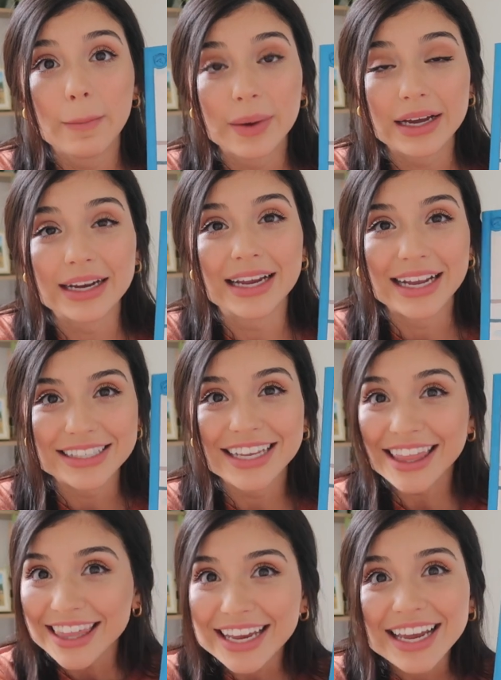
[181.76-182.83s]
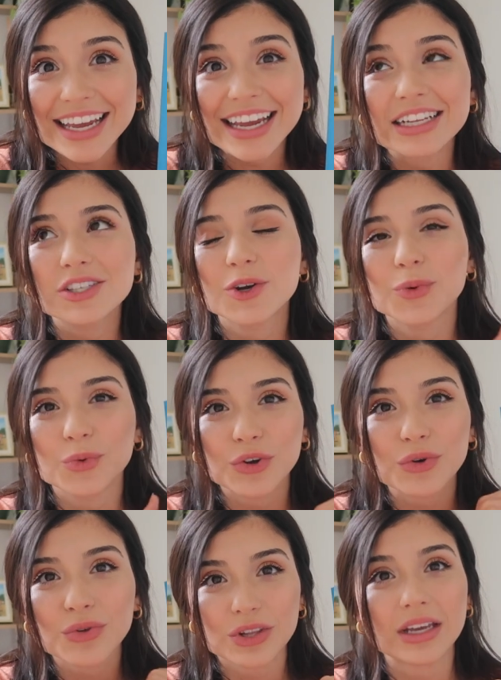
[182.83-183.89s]
but it's a thing. It's a
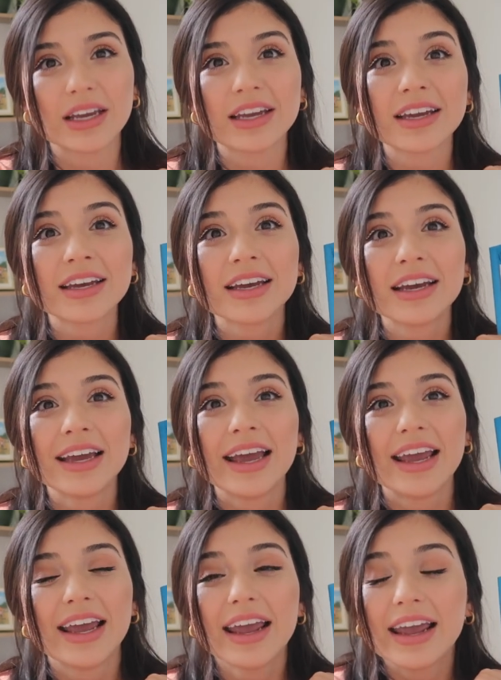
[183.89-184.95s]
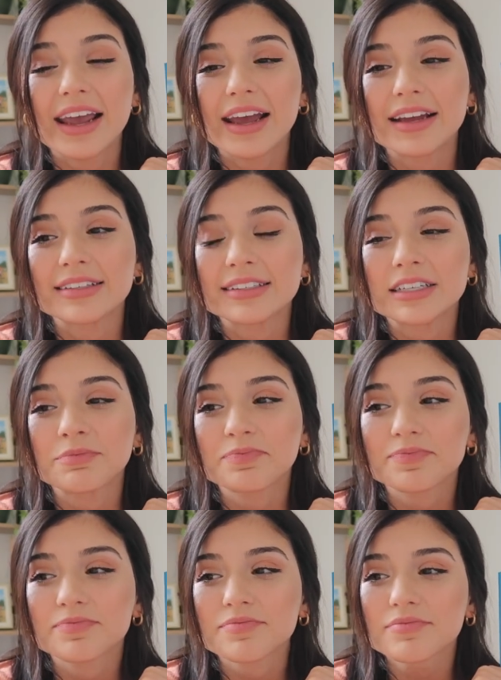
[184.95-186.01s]
real thing, and
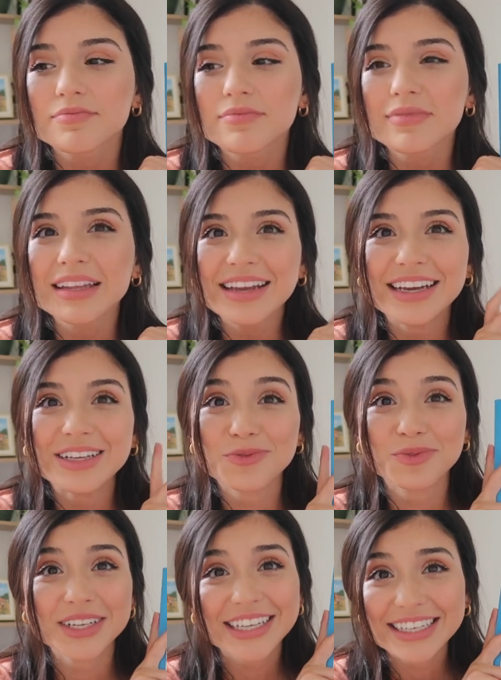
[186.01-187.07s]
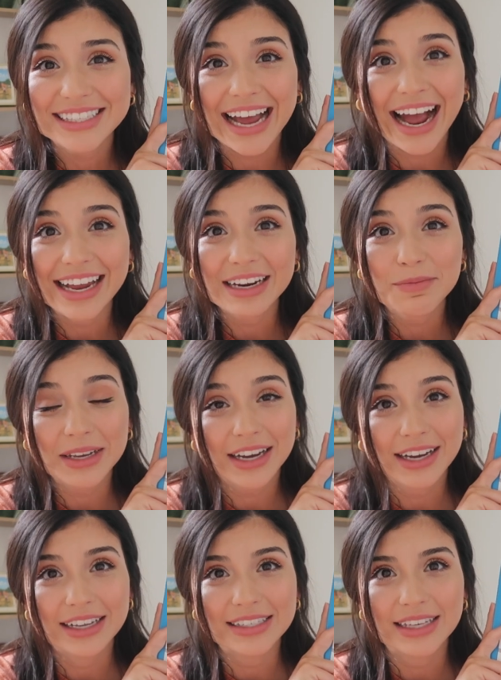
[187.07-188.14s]
it's really sad
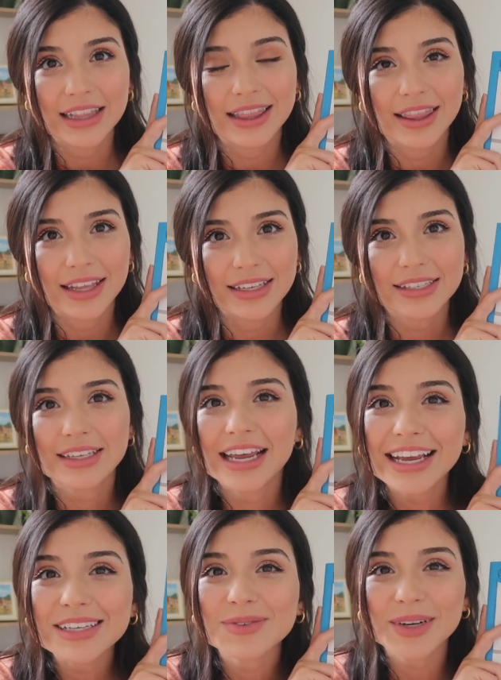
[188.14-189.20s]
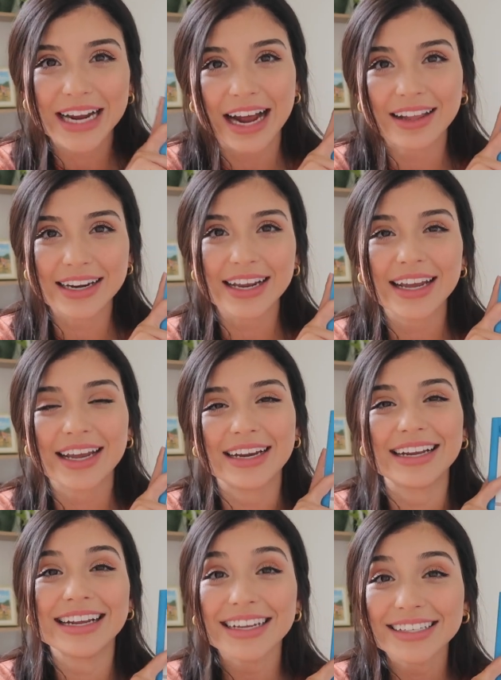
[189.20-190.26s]
because this is reality.
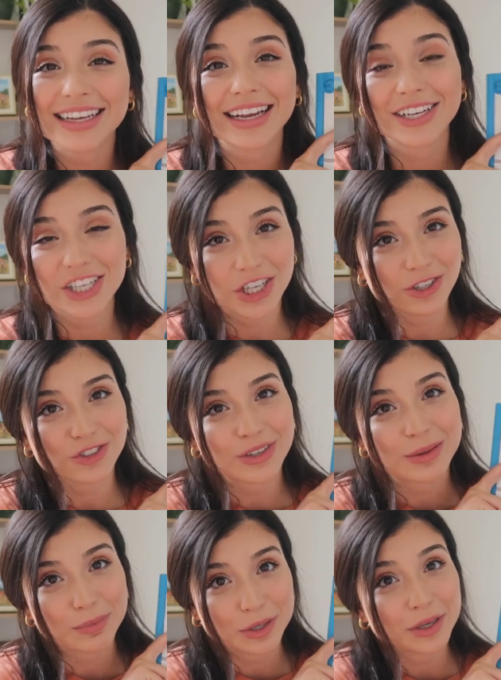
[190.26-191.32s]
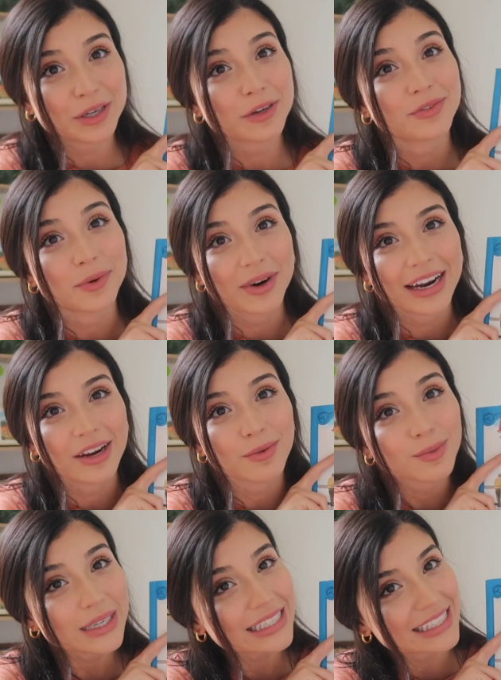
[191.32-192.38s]
It is a children's book for a
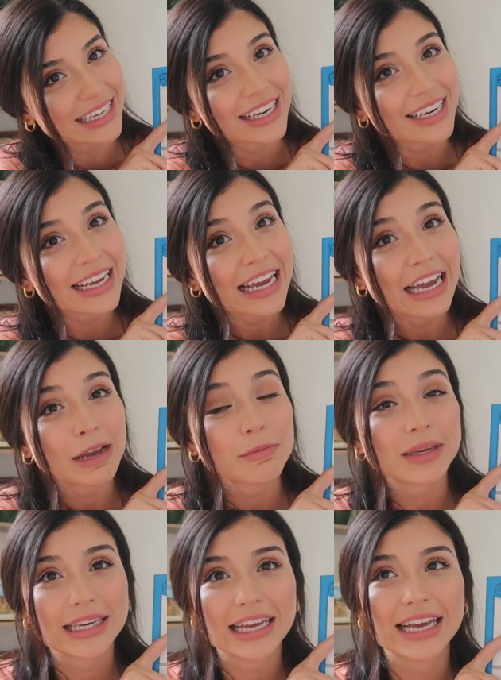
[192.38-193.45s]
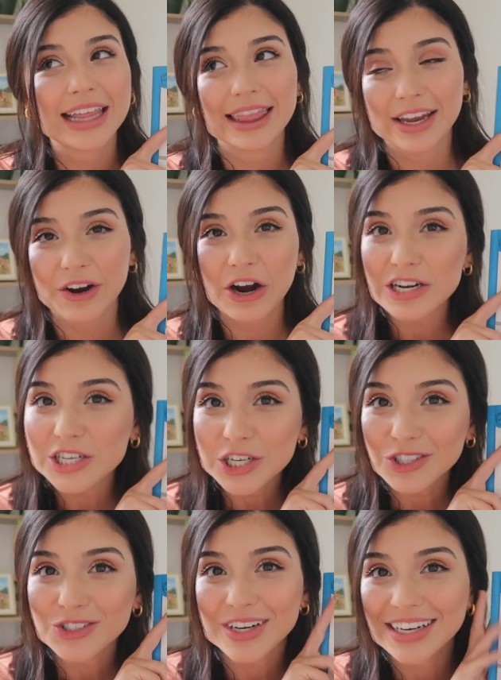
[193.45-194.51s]
reason, meaning there are
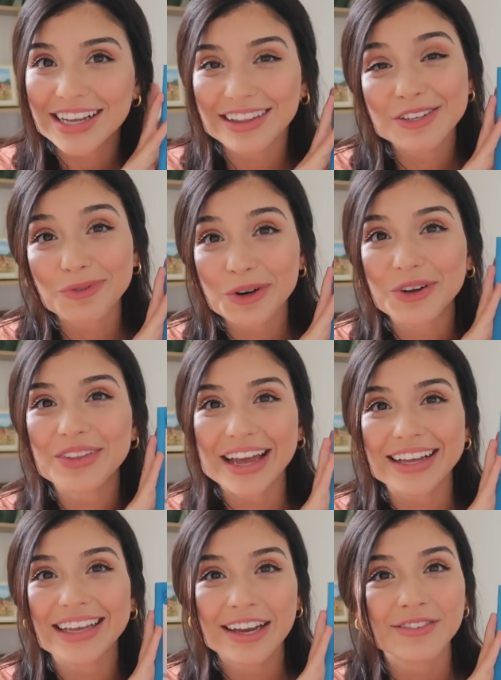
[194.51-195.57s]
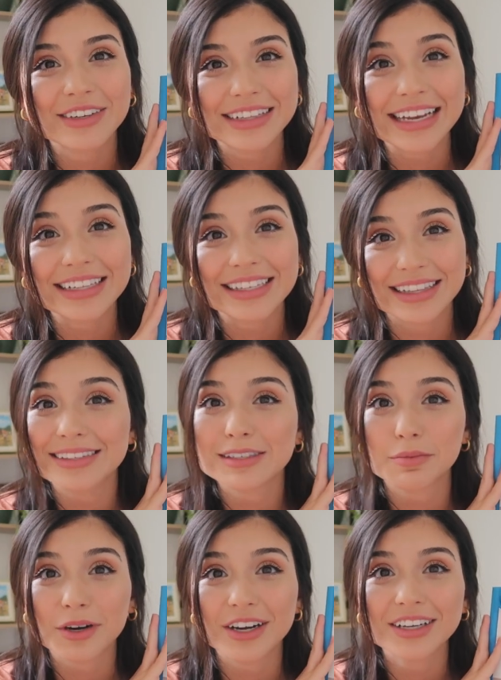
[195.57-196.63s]
children in this world that can relate to
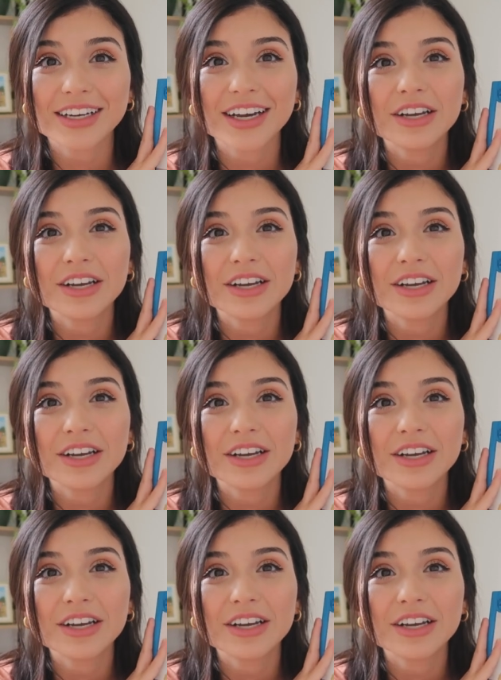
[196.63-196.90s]
this book.